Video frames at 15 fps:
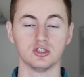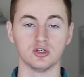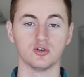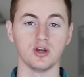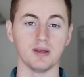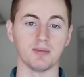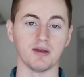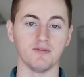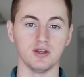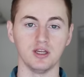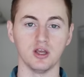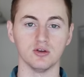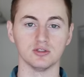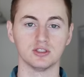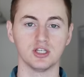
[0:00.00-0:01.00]
to create my
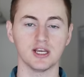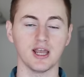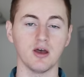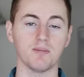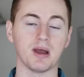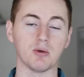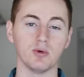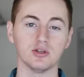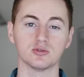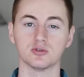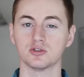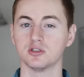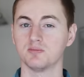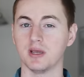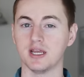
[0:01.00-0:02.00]
videos, check out my
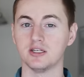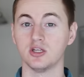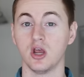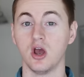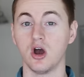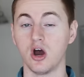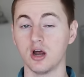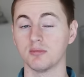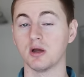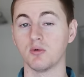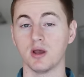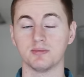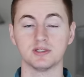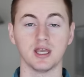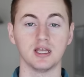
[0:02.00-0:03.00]
resources page on my
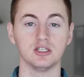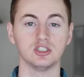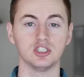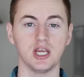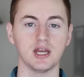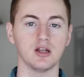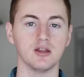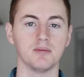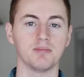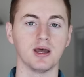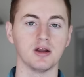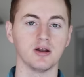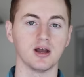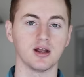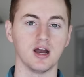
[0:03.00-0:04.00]
website,
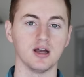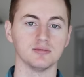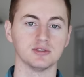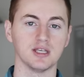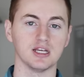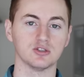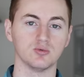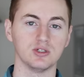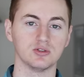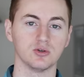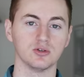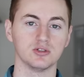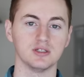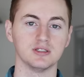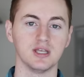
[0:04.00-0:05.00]

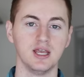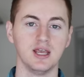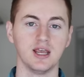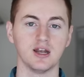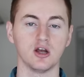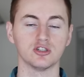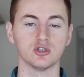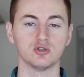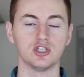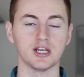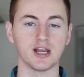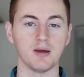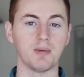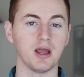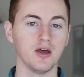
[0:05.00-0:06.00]
channelempire.com/resources, and also
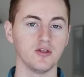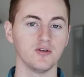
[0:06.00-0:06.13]
check out my